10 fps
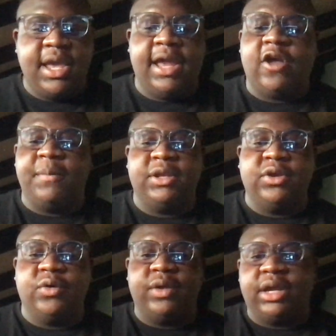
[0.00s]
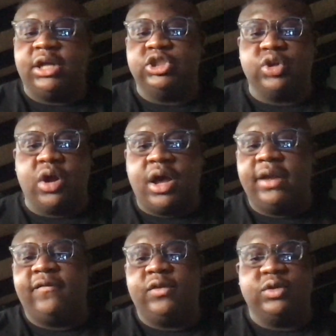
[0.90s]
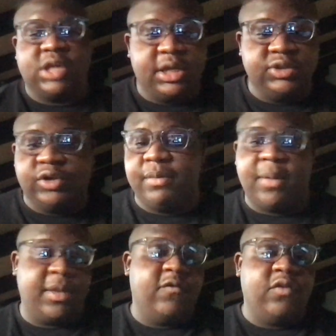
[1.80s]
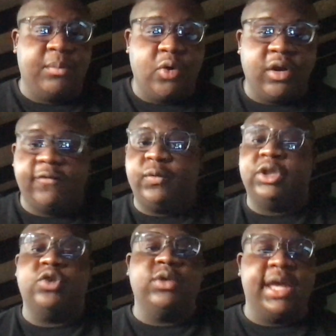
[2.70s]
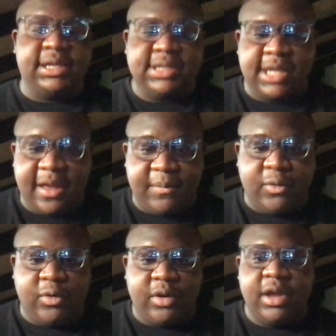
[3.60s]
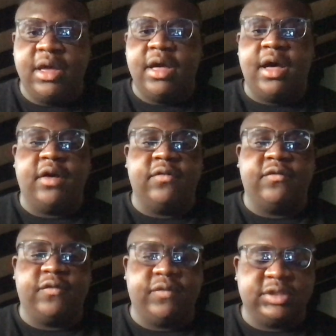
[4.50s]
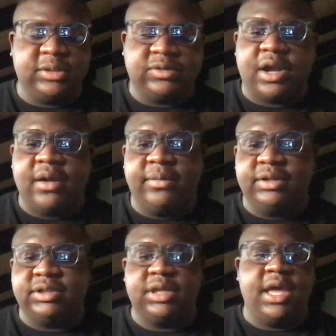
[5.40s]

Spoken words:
and I'll be doing a draw out of those 100, or maybe even more if we do get to that more of subscribers.